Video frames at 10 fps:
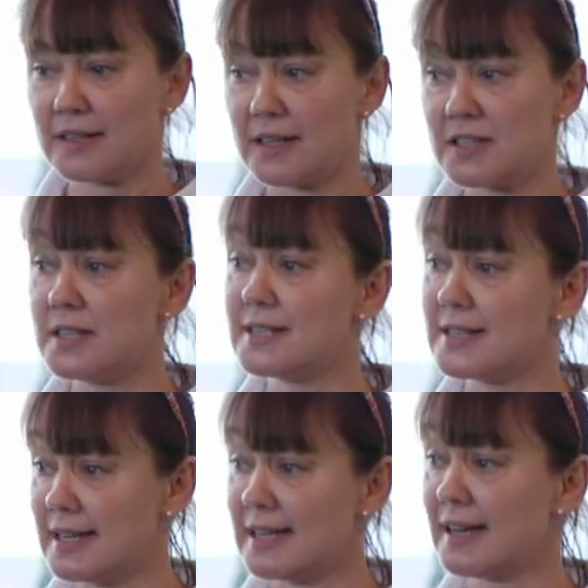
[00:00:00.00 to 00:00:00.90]
And she'd
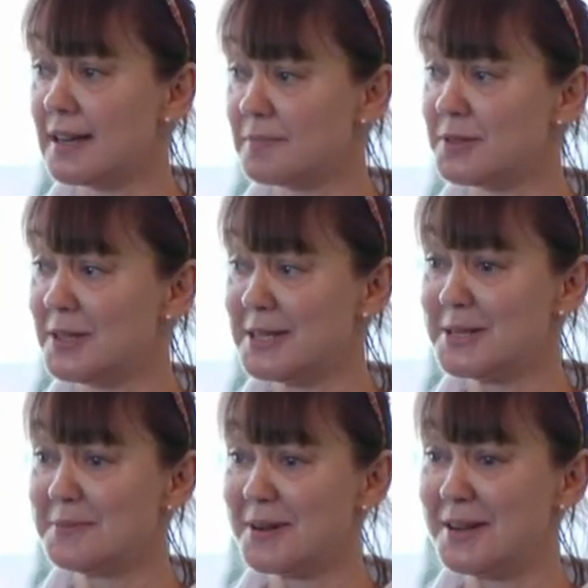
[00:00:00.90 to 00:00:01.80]
say, "Get up, you
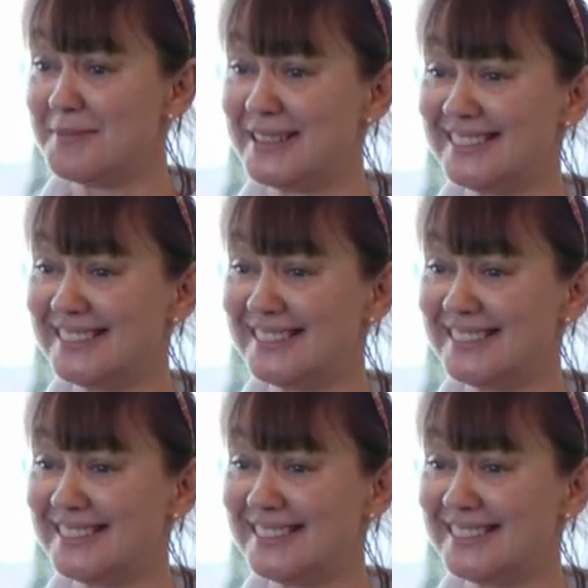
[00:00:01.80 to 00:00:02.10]
lazy bum."